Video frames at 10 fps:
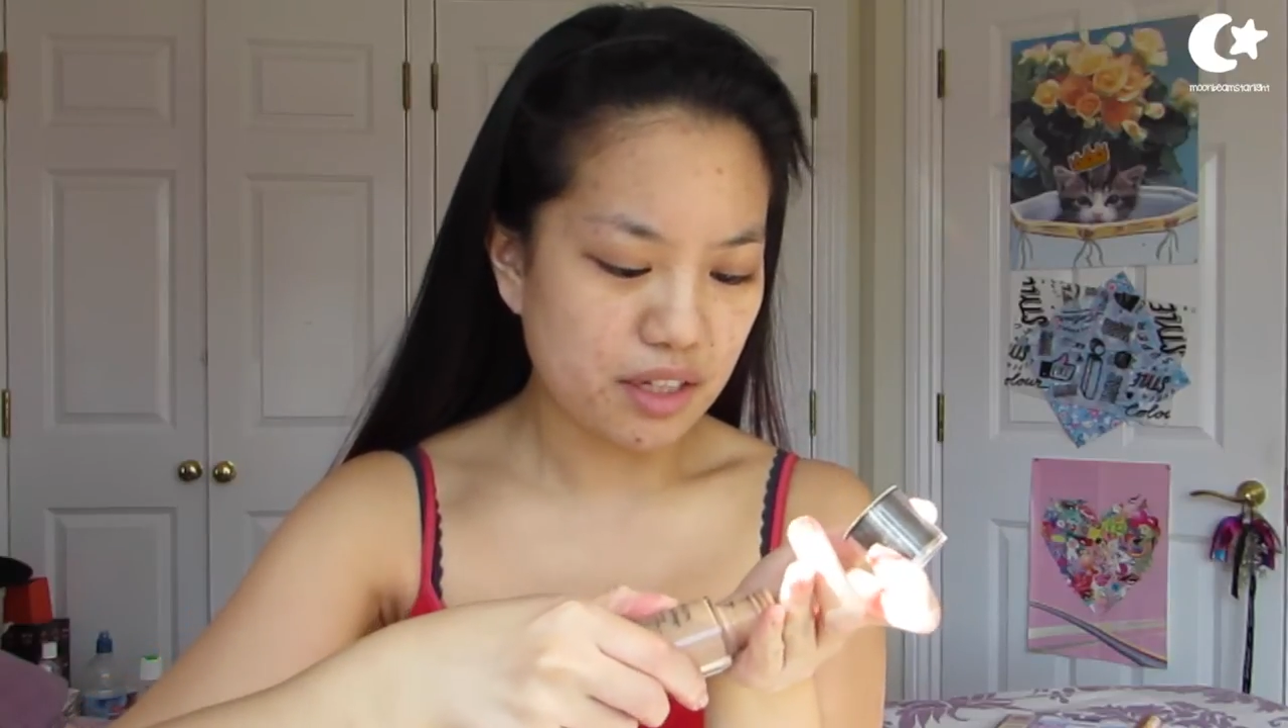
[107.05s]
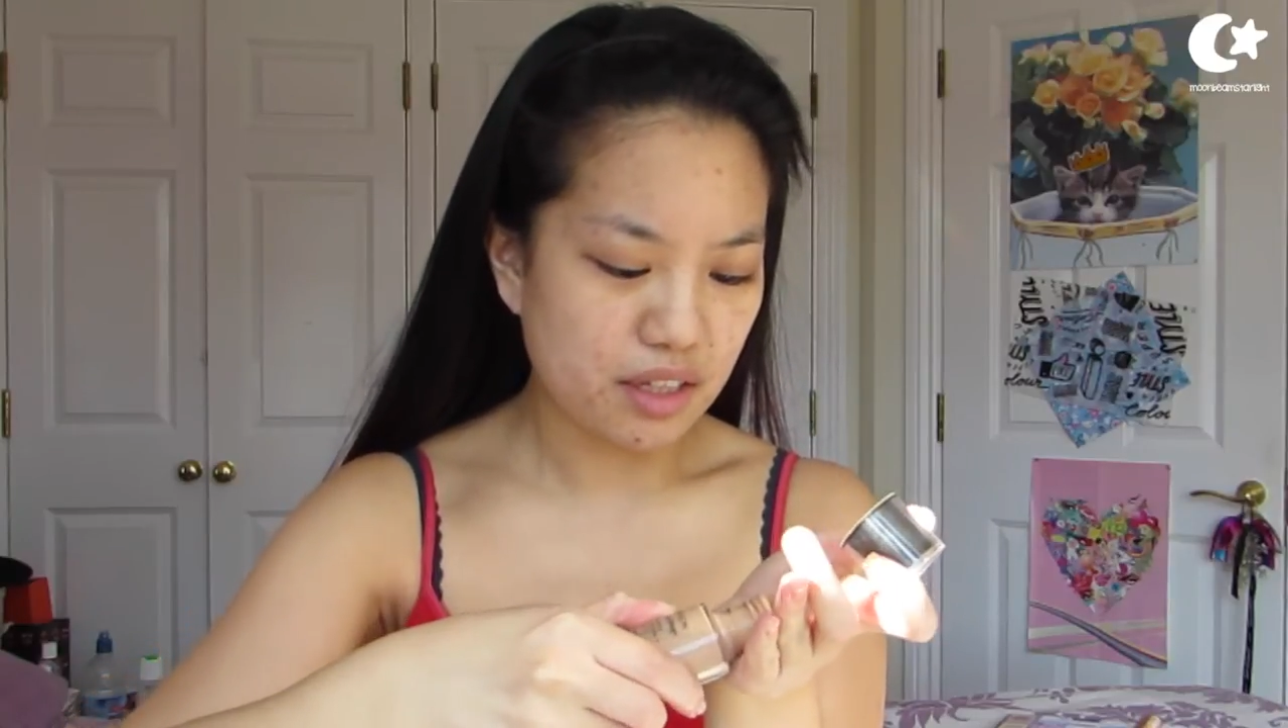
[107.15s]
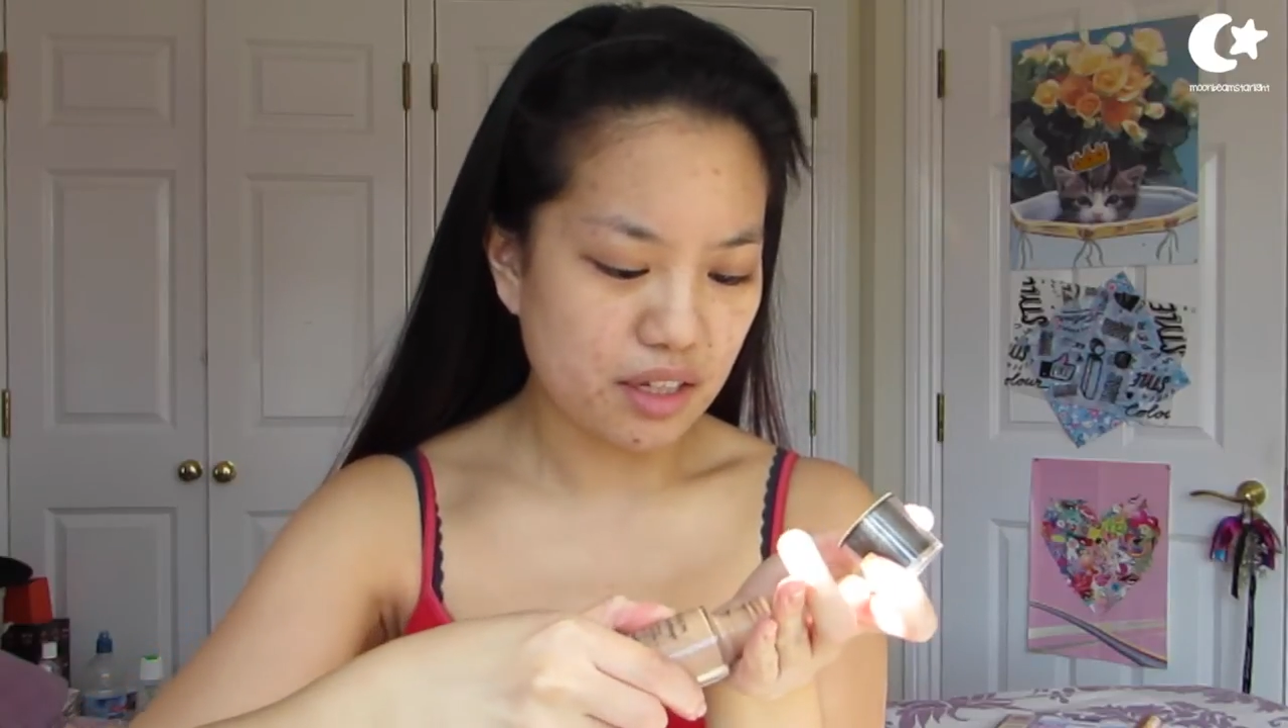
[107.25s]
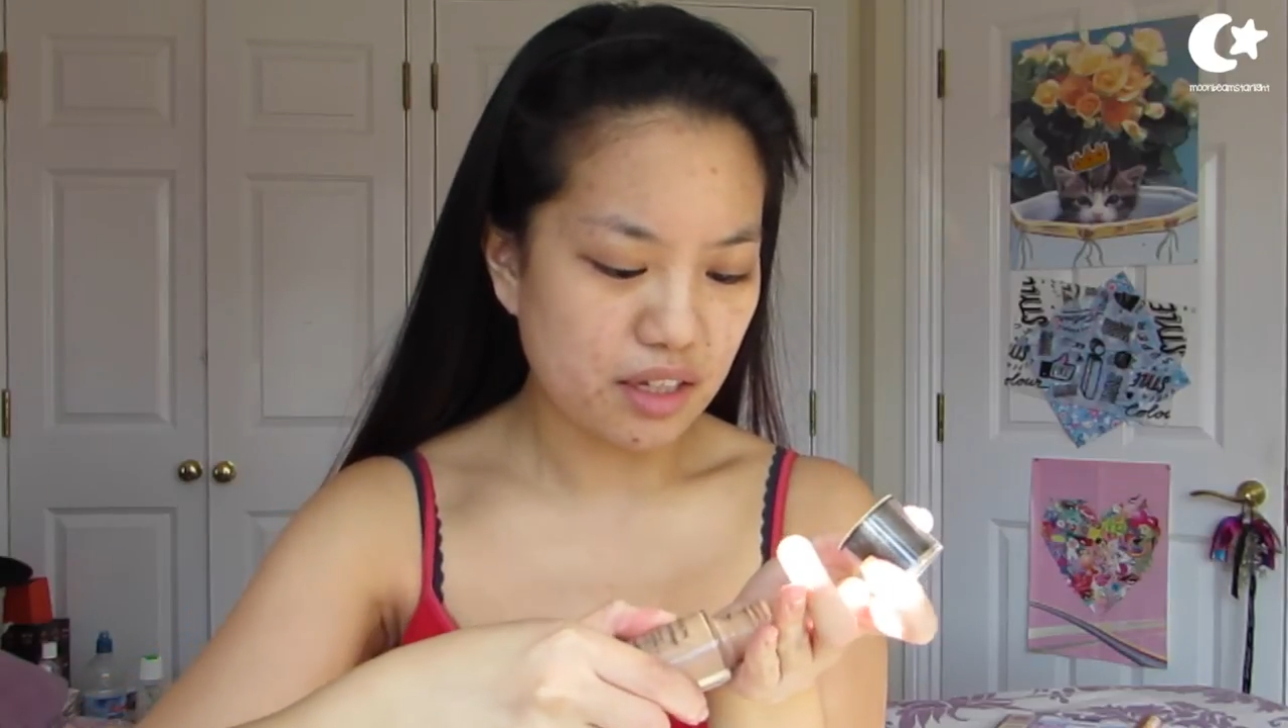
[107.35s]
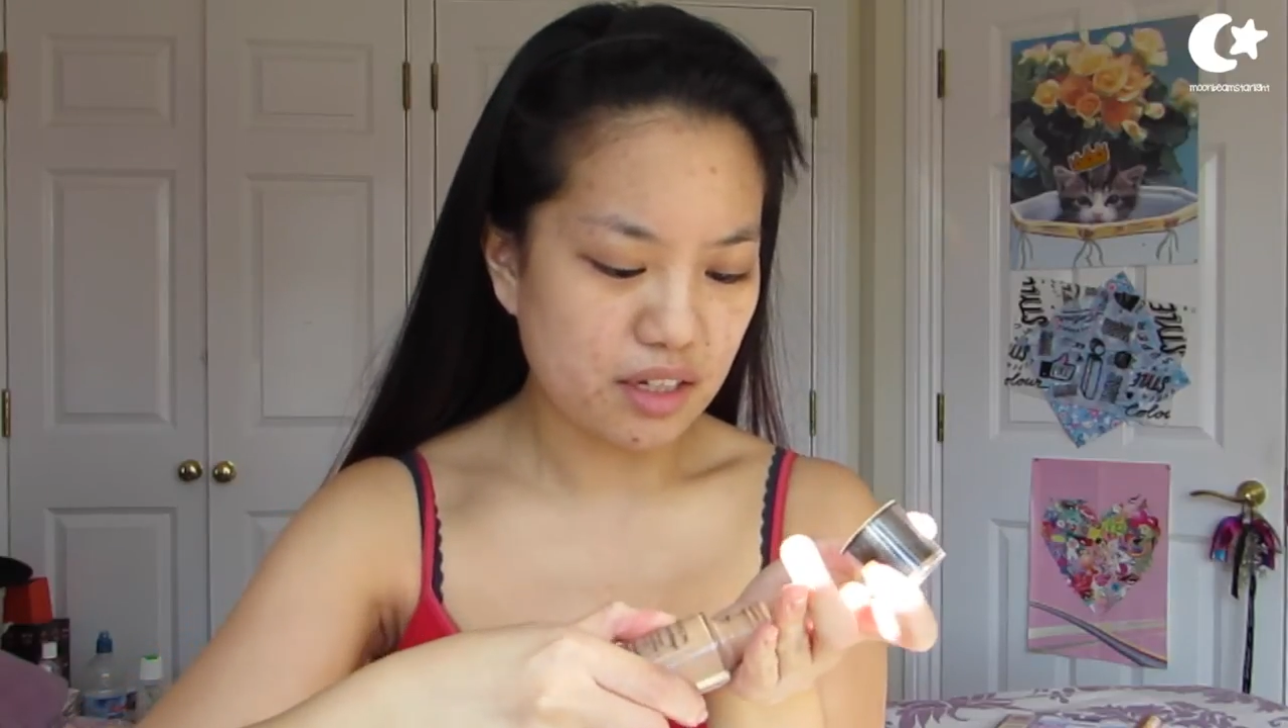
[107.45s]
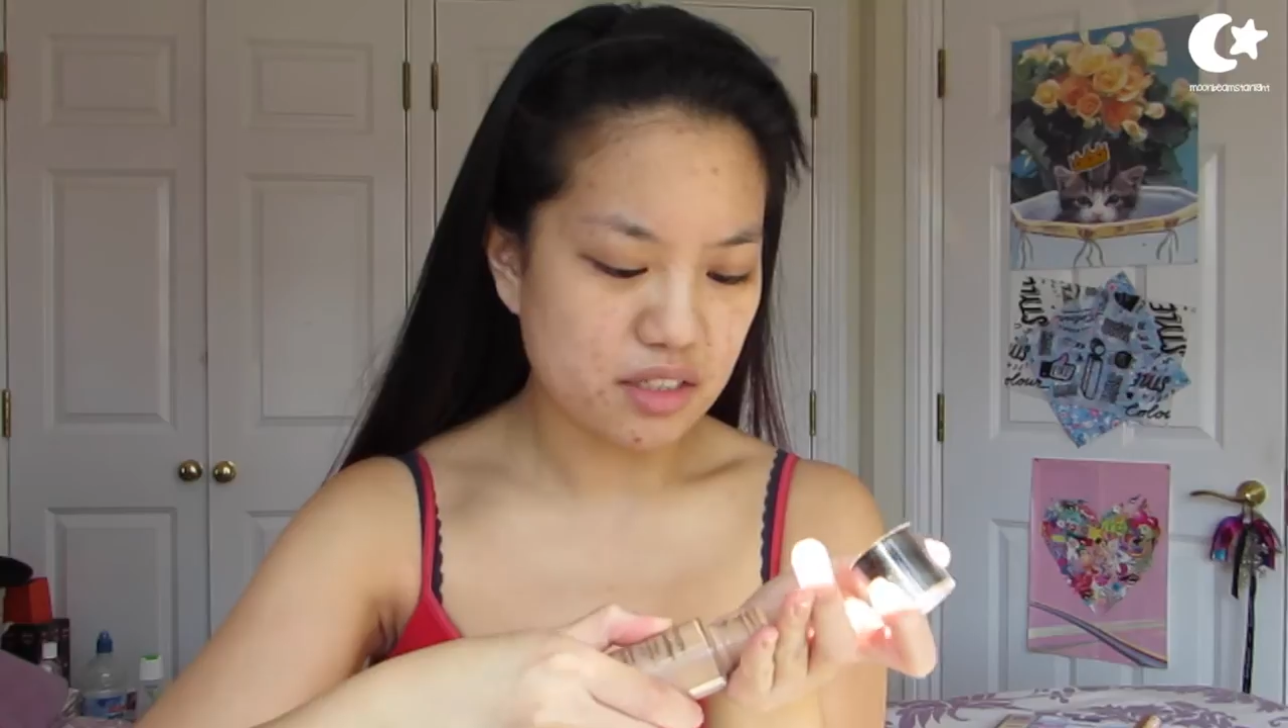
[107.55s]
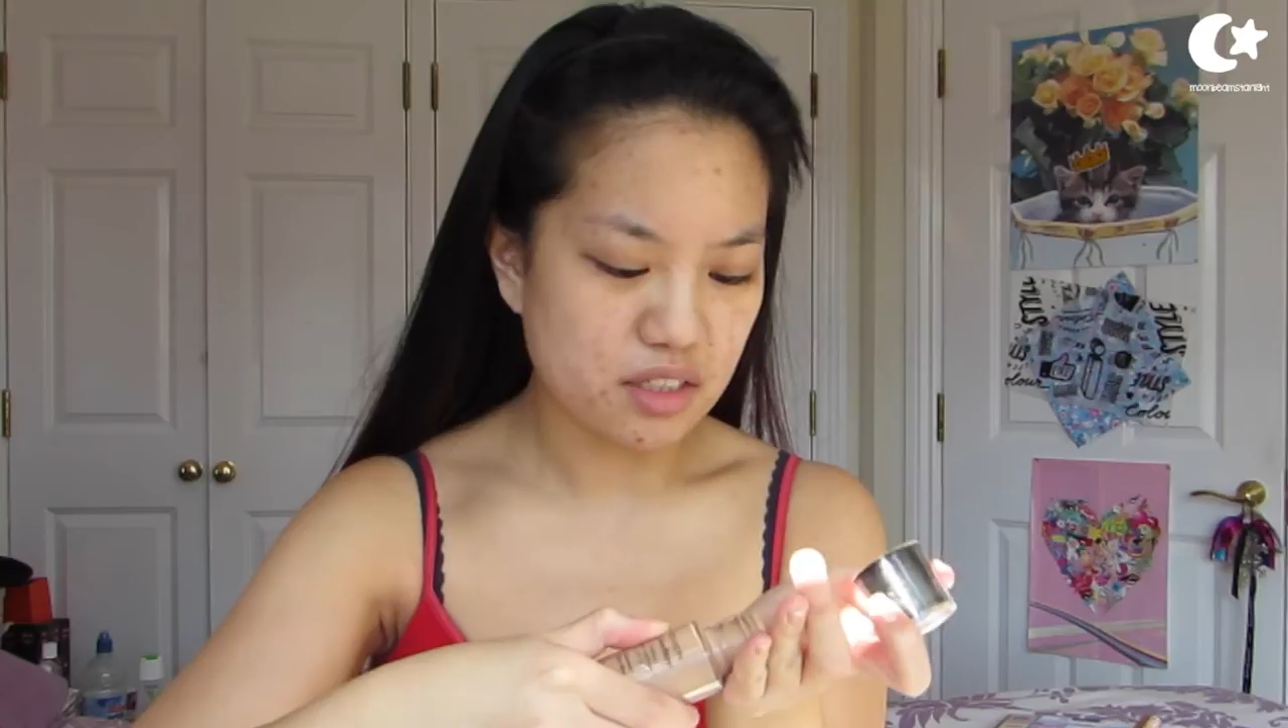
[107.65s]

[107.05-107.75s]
in the hand.